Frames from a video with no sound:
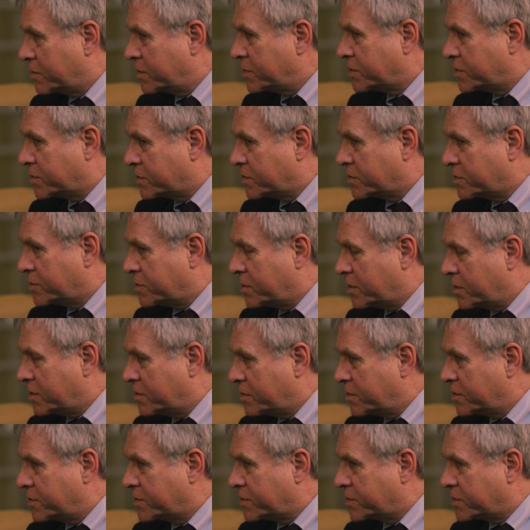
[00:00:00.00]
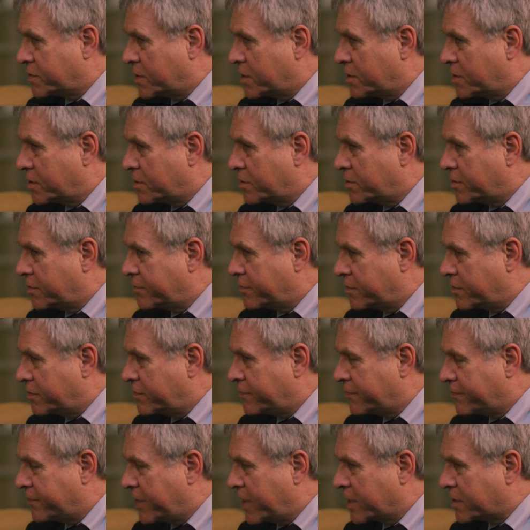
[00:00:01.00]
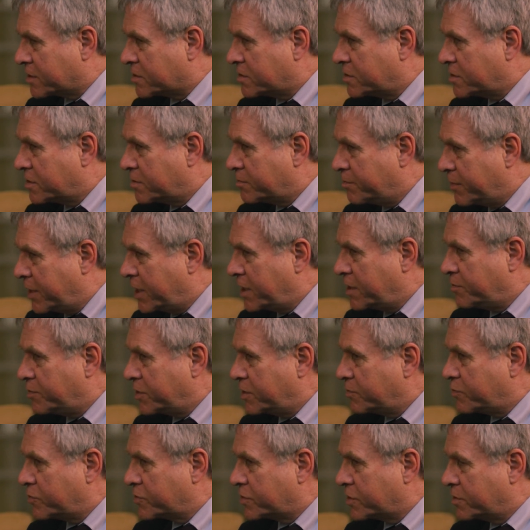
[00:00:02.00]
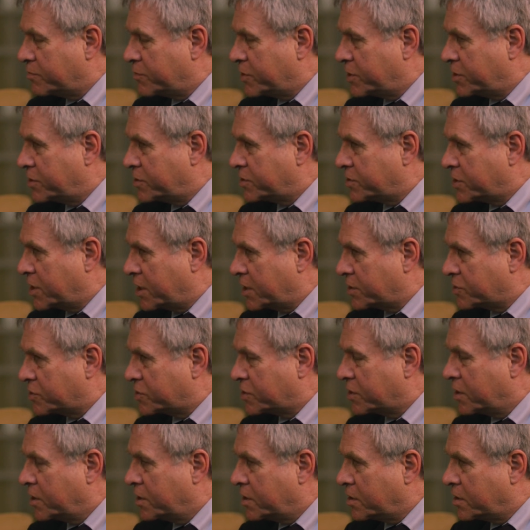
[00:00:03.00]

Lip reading: the fact that many people can be detached